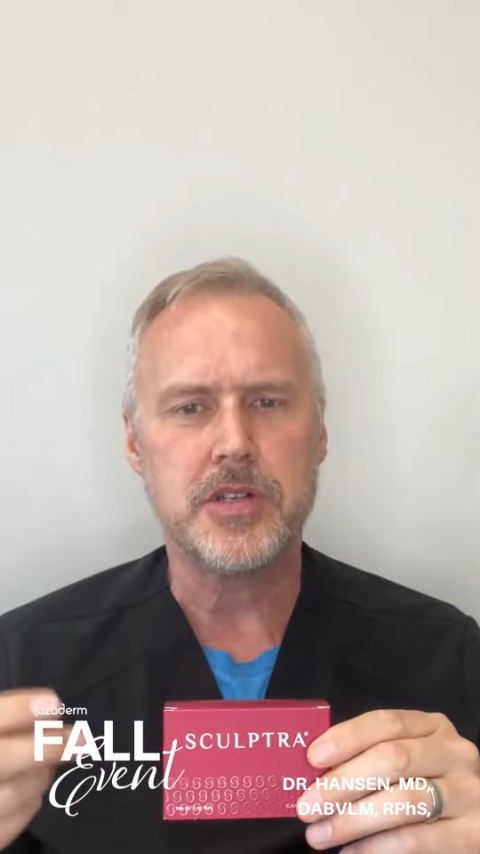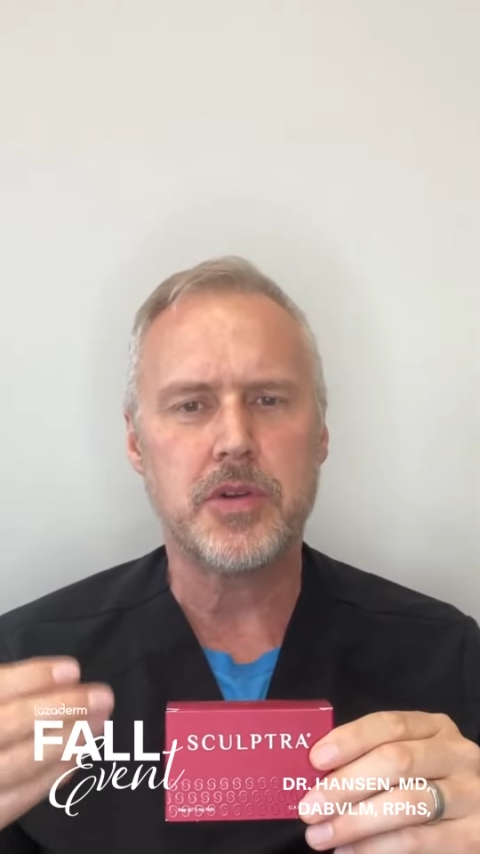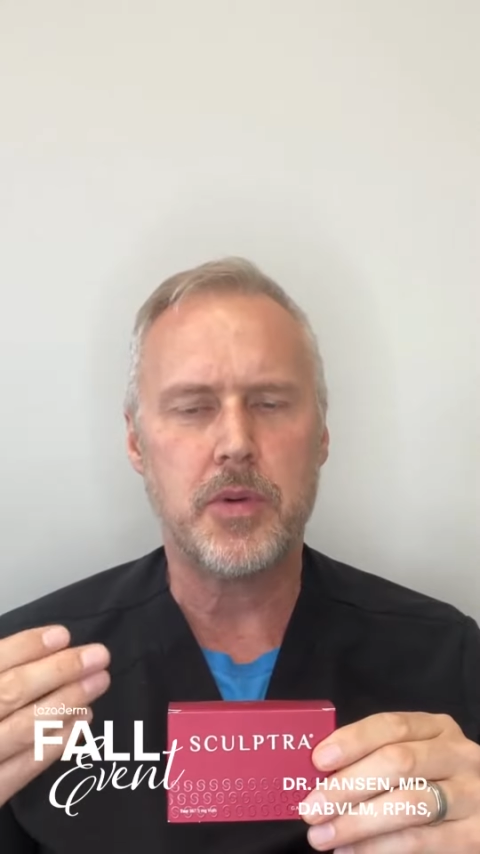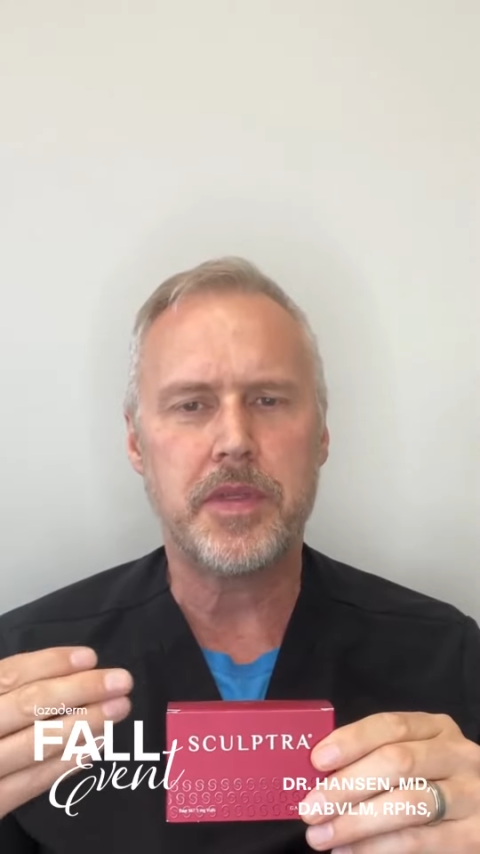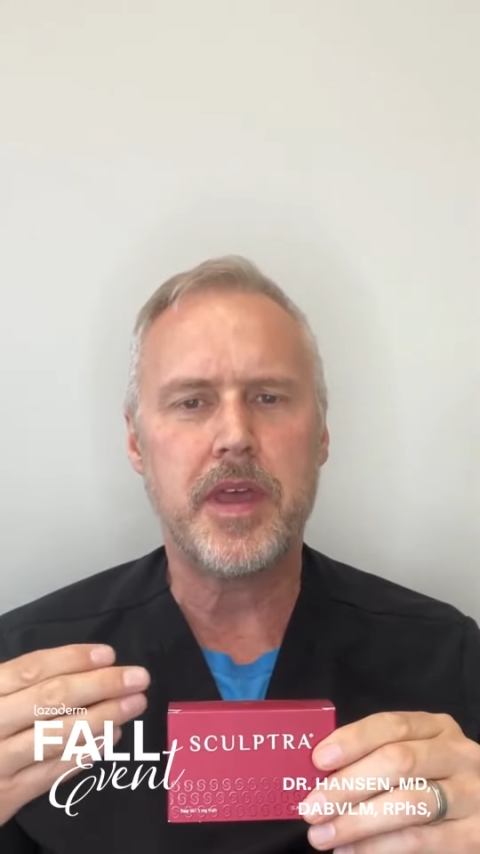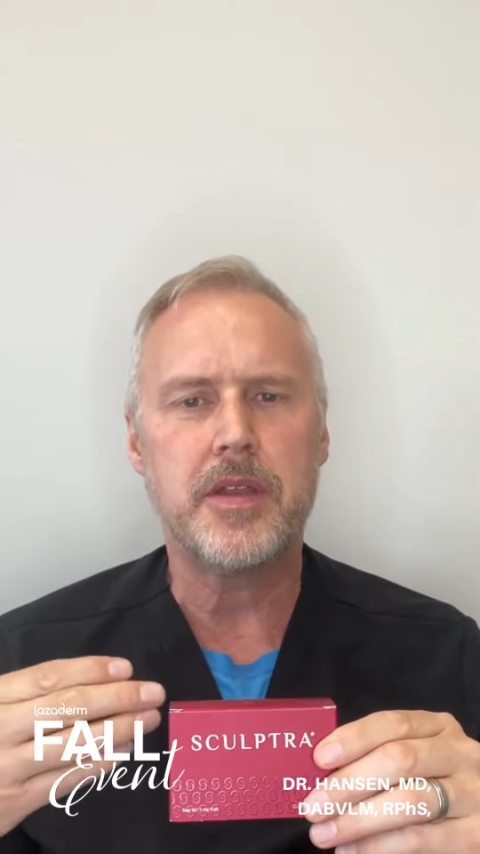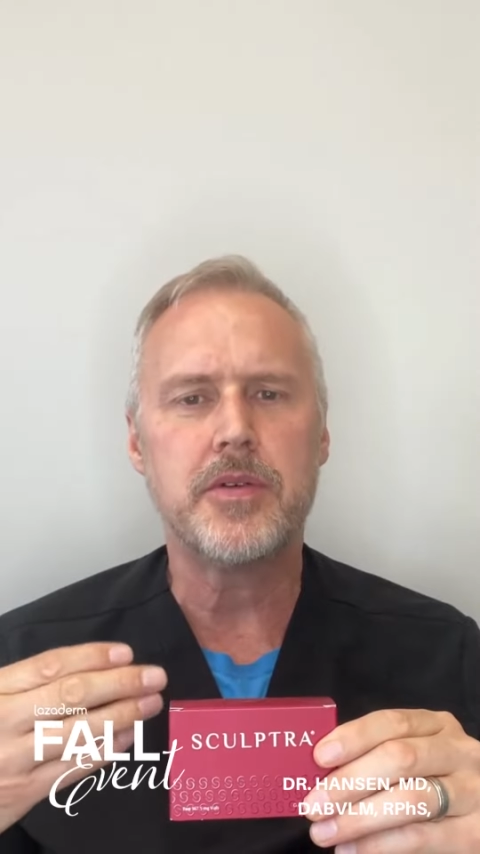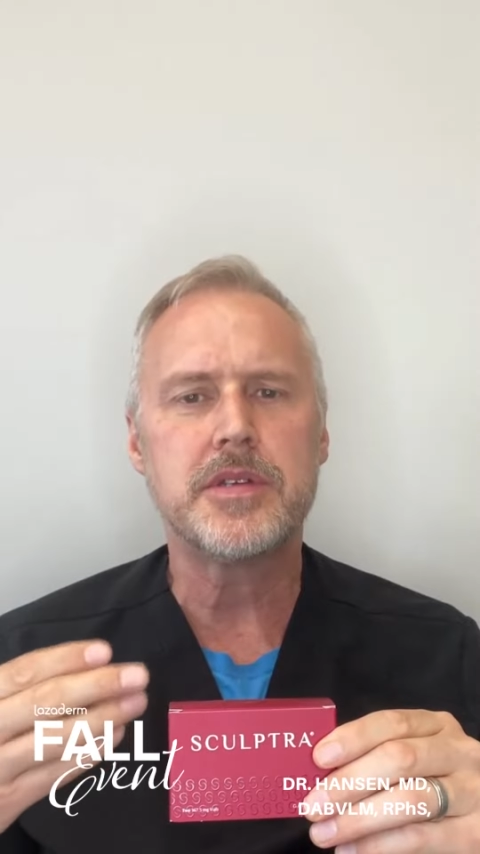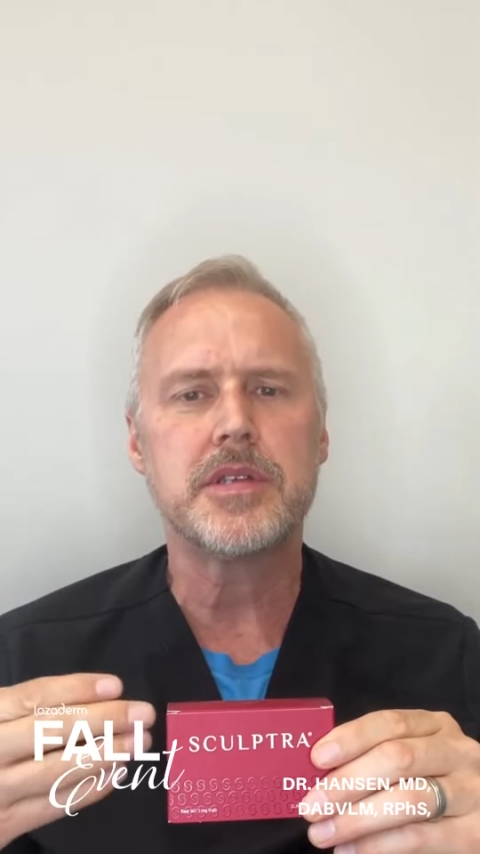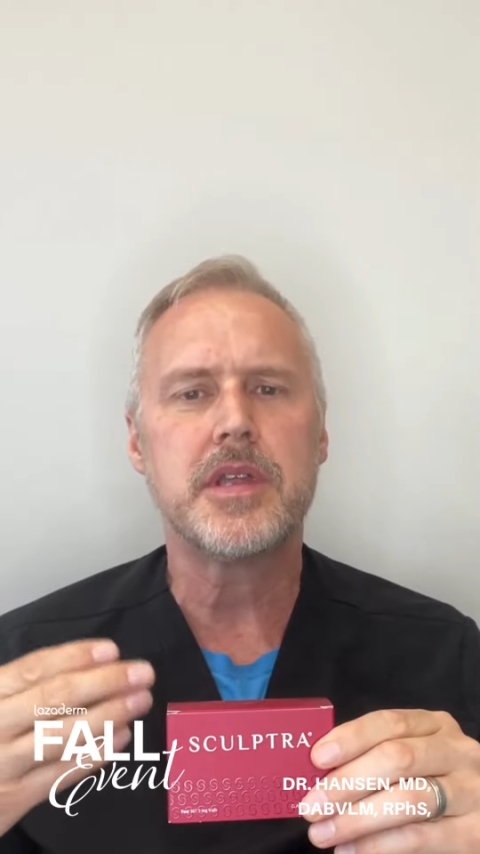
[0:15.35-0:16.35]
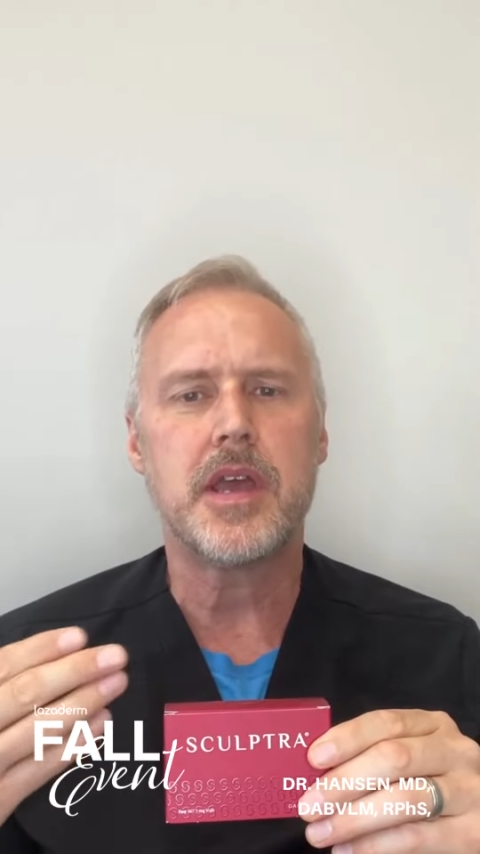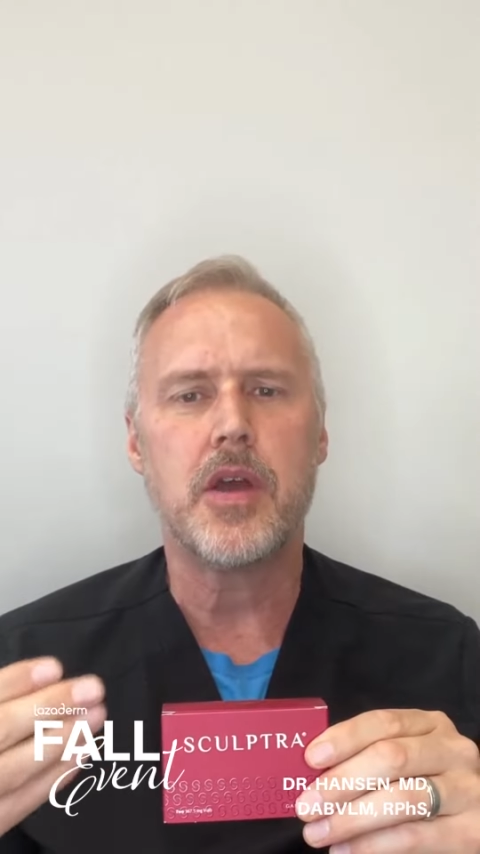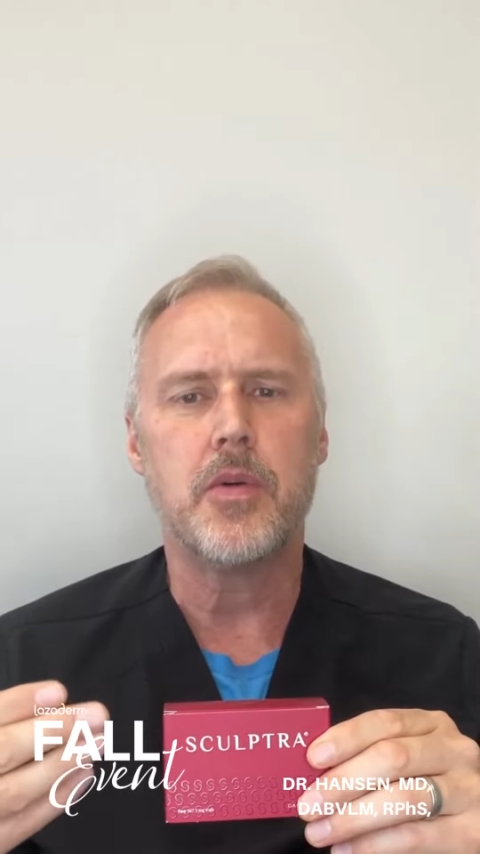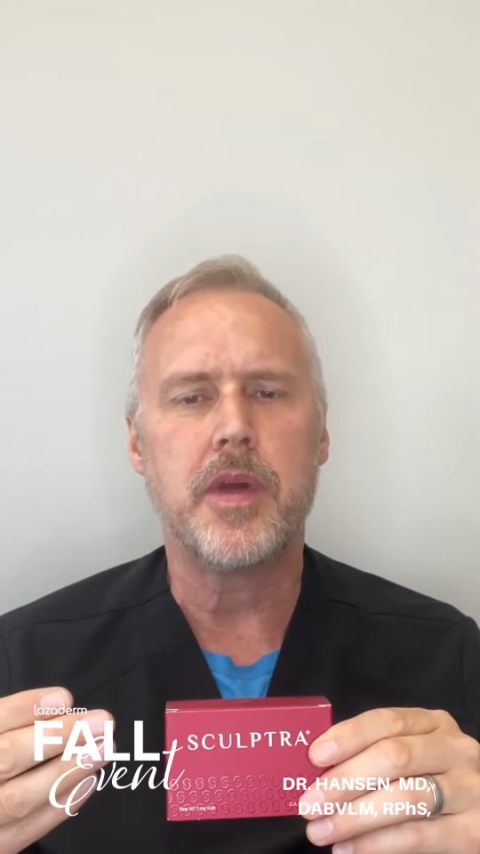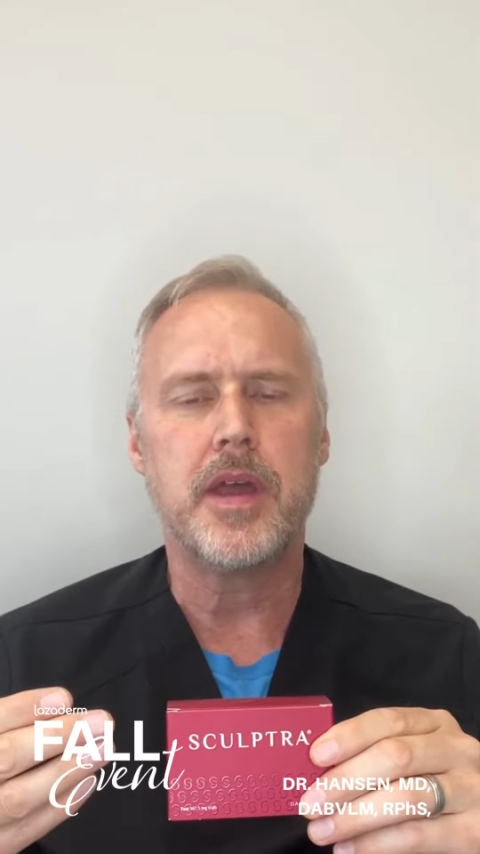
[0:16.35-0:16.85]
So what they do is they
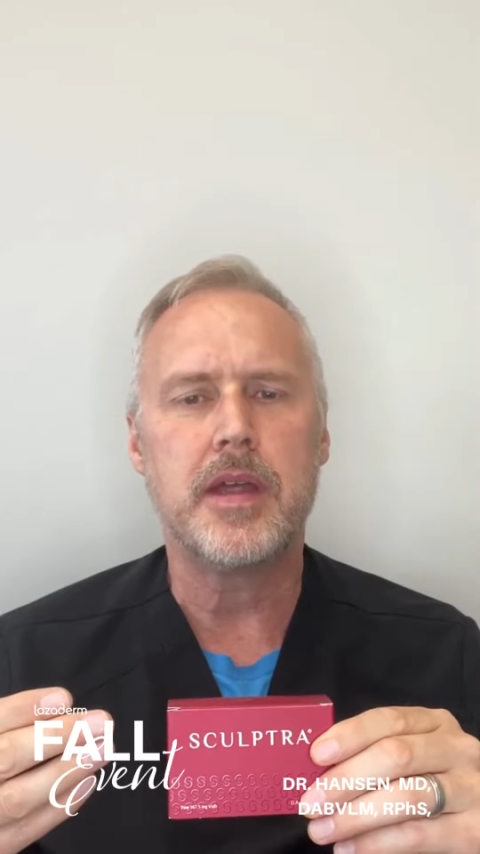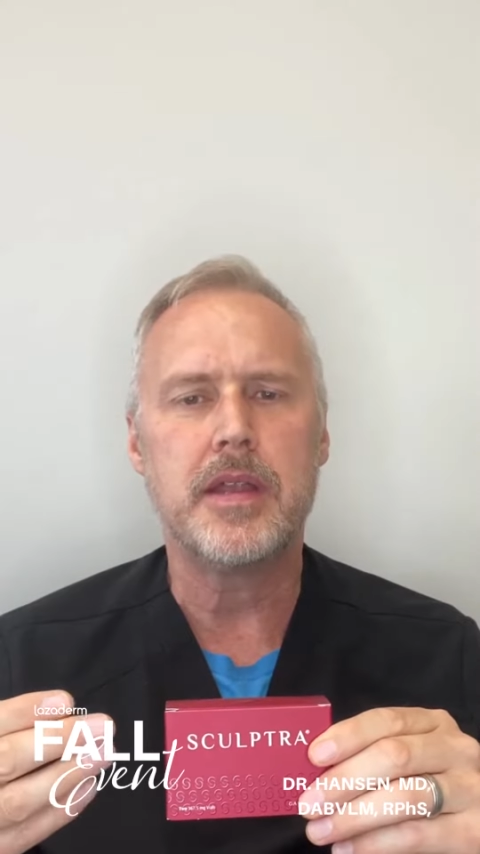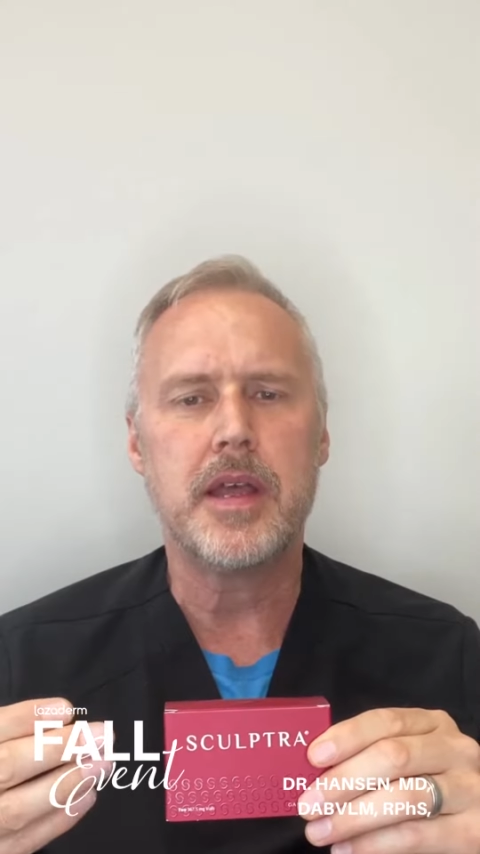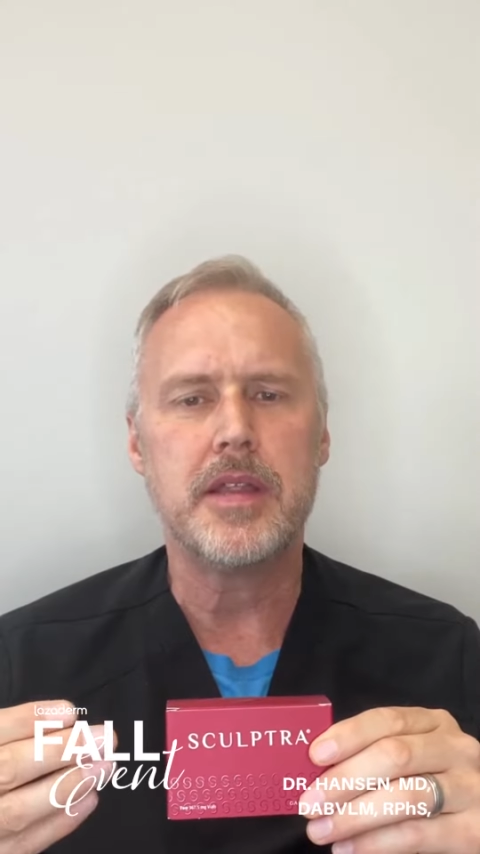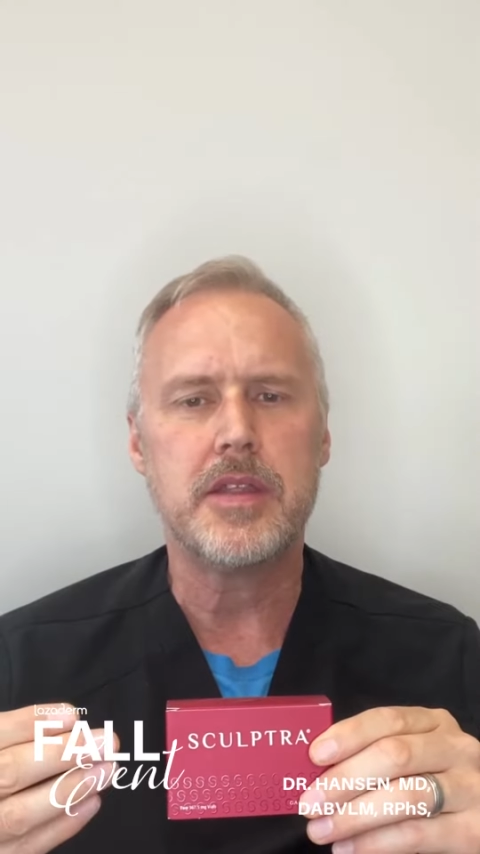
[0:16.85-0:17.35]
go in and